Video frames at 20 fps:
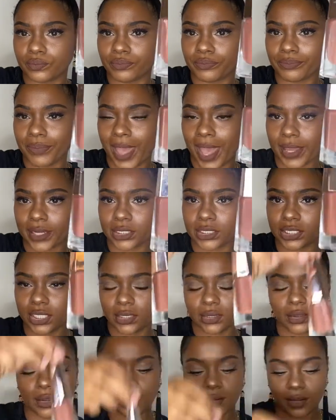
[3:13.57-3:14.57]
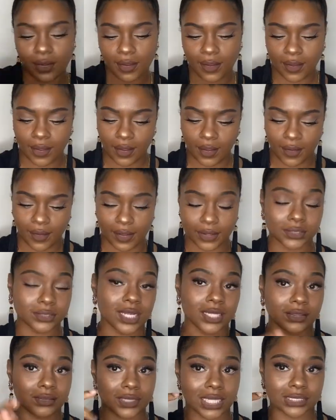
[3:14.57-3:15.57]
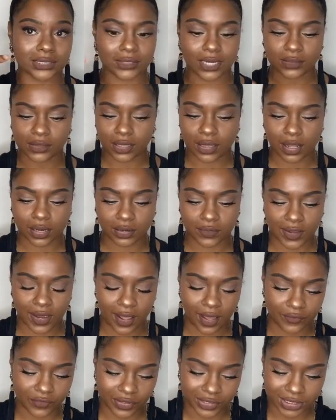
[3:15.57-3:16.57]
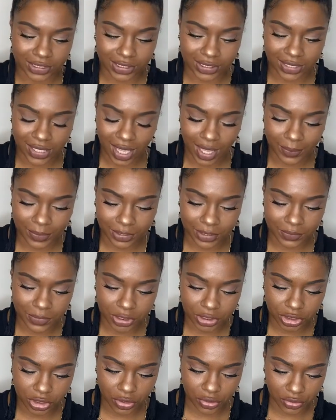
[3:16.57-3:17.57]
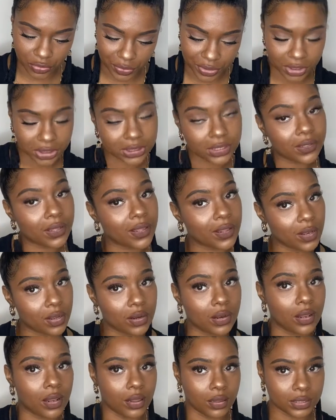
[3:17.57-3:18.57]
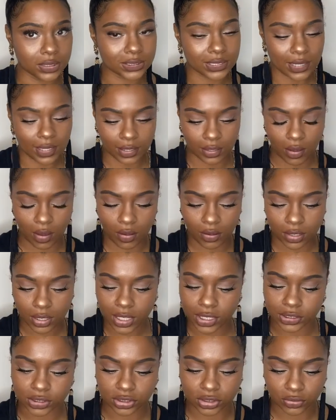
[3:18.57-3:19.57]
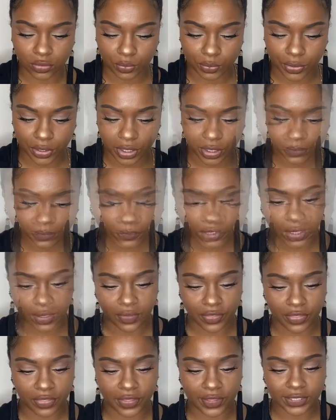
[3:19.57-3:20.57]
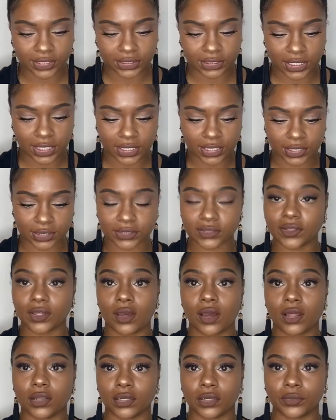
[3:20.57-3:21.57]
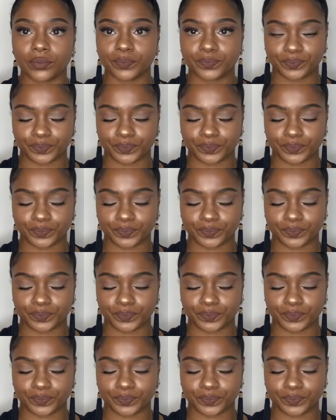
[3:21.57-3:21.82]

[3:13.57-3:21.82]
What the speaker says: packaging. It's not, that's not the color that I have on today, but let me show you what this color looks like, y'all. It's so pretty. This is the color.